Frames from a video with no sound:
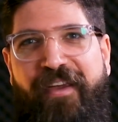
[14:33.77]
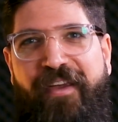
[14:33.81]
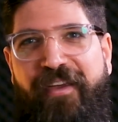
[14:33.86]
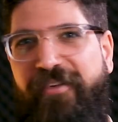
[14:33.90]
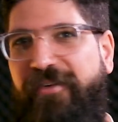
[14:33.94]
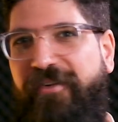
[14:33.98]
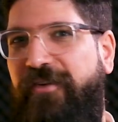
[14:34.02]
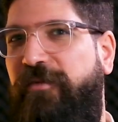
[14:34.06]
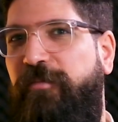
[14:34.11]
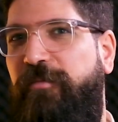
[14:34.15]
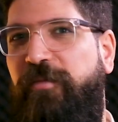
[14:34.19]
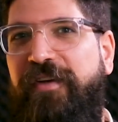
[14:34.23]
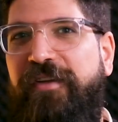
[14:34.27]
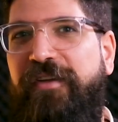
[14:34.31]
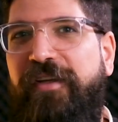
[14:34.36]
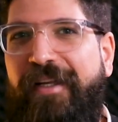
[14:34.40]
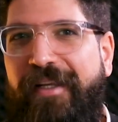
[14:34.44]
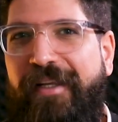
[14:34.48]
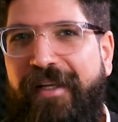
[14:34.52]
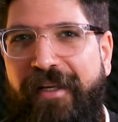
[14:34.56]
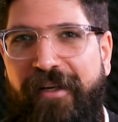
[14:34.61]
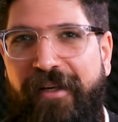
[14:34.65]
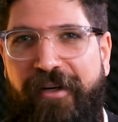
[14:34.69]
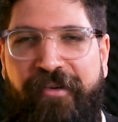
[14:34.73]
So it's pretty
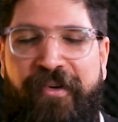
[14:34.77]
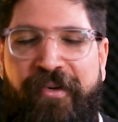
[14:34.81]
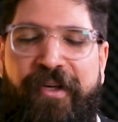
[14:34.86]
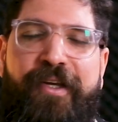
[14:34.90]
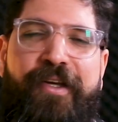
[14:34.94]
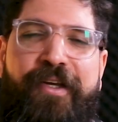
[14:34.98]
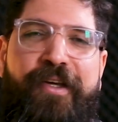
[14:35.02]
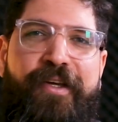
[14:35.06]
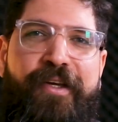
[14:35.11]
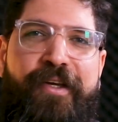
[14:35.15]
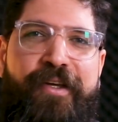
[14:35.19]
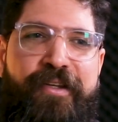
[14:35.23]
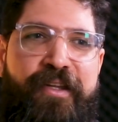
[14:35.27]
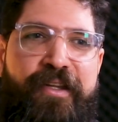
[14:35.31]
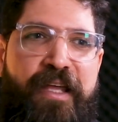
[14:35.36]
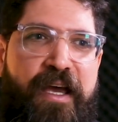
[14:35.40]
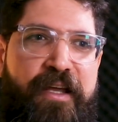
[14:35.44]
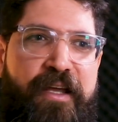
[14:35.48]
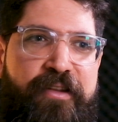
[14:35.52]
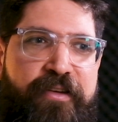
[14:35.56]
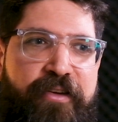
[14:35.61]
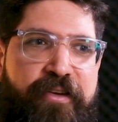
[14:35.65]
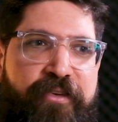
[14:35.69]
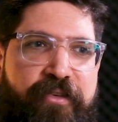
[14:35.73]
clear
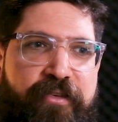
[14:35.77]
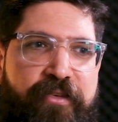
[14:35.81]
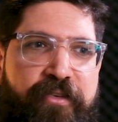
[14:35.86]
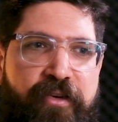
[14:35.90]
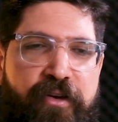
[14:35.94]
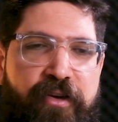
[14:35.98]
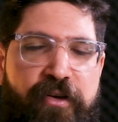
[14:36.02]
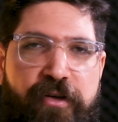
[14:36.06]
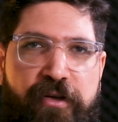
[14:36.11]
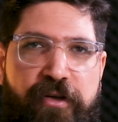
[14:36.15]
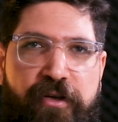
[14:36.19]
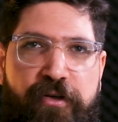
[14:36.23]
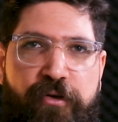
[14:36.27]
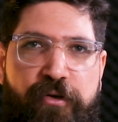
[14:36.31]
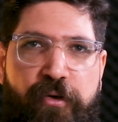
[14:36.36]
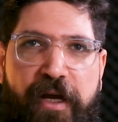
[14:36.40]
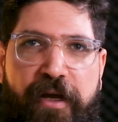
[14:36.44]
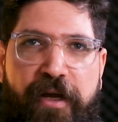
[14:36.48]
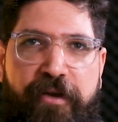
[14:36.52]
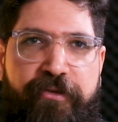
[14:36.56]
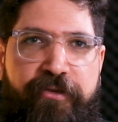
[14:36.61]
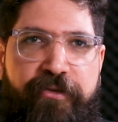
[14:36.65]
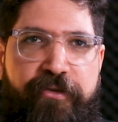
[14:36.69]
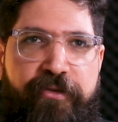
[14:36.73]
that this is a
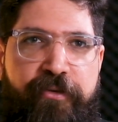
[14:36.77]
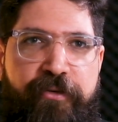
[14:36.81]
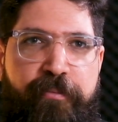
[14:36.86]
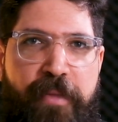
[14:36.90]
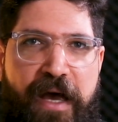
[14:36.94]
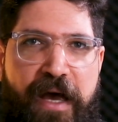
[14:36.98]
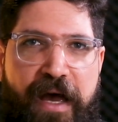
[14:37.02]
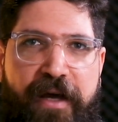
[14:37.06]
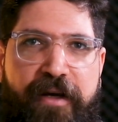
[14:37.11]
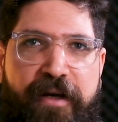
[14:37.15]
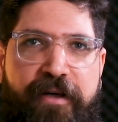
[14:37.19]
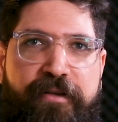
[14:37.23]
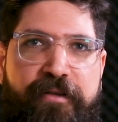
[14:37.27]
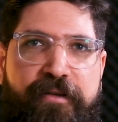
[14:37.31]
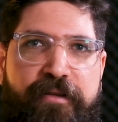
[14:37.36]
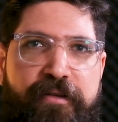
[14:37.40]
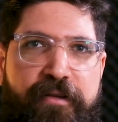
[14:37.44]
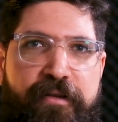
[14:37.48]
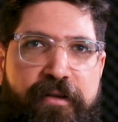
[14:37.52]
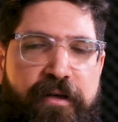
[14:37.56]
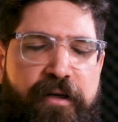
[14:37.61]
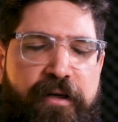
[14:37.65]
US-backed